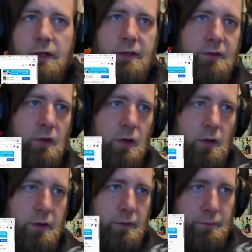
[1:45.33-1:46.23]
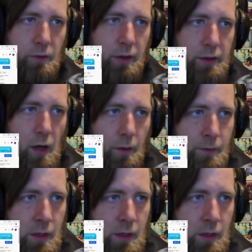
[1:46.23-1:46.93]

That's all y'all get for right now.